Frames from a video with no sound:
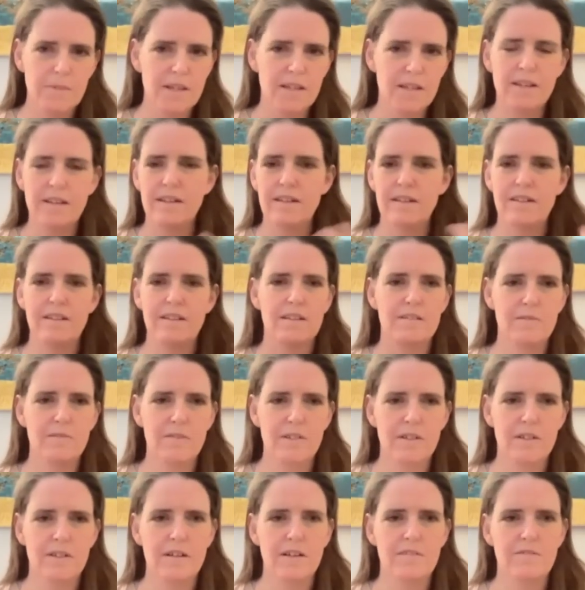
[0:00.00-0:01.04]
me, we
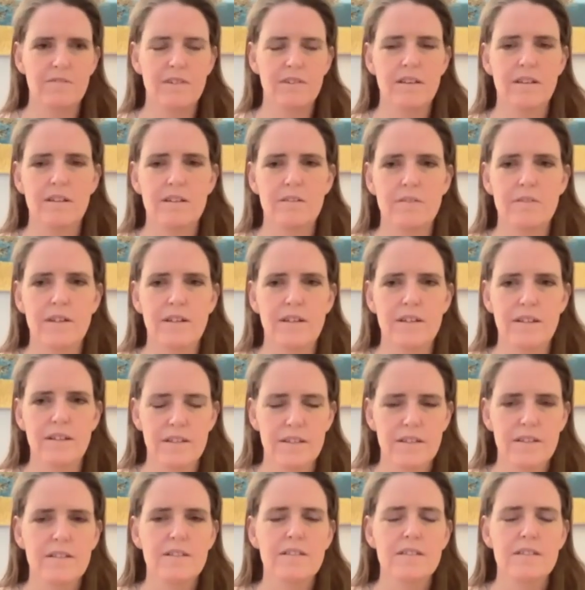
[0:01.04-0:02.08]
are everything, right?
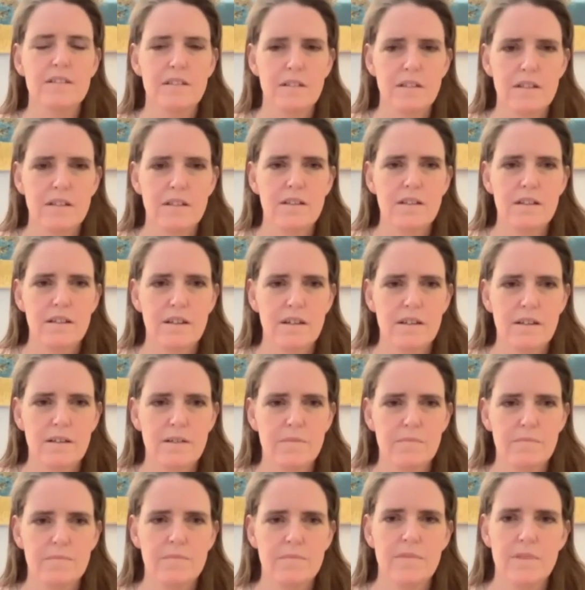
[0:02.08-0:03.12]

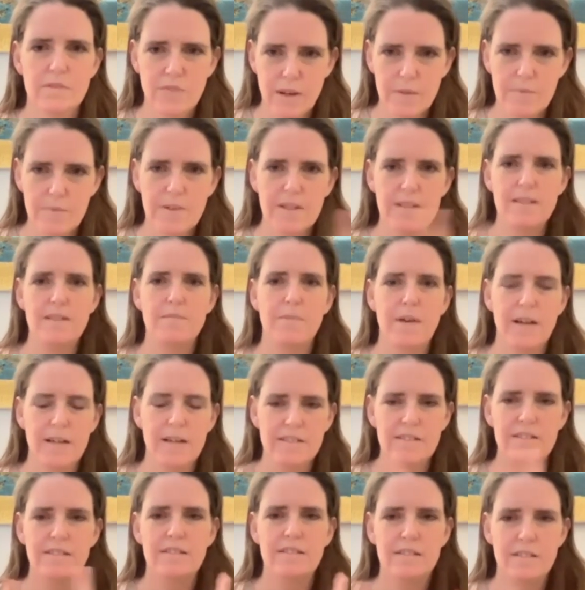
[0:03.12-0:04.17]
The feminine, the
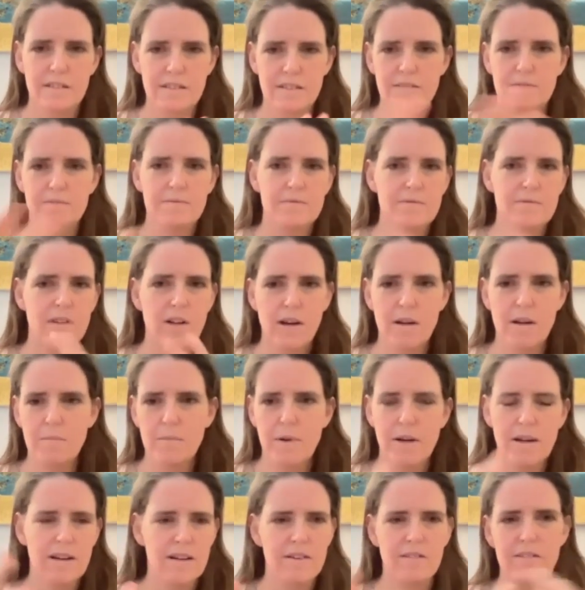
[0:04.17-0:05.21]
masculine, the
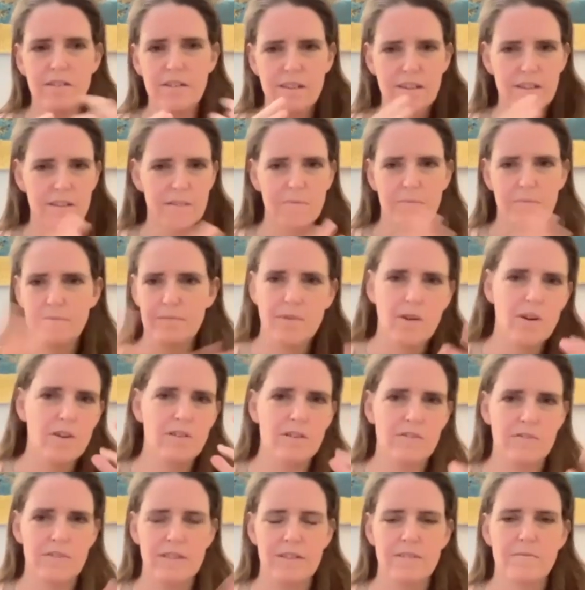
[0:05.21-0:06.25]
non-binary, the all
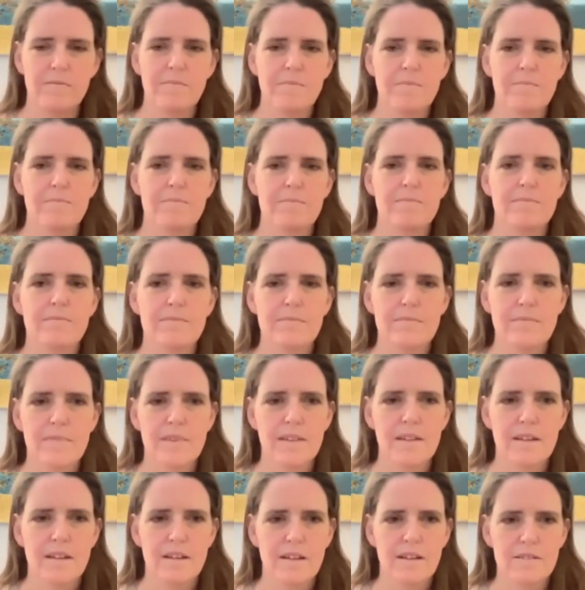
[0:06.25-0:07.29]
of it
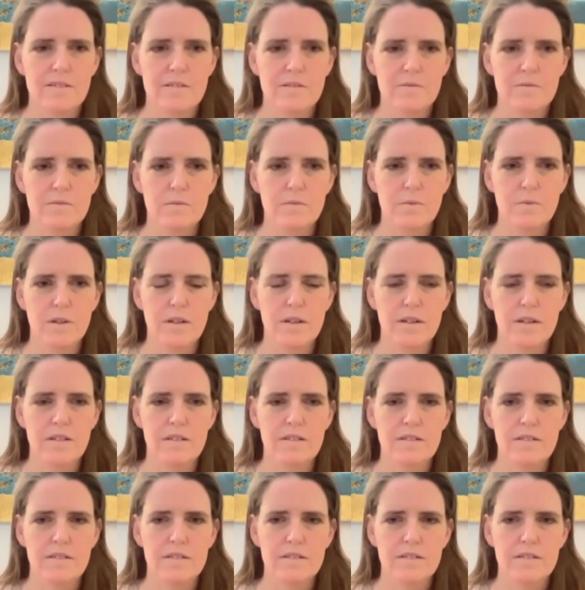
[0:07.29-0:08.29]
as one.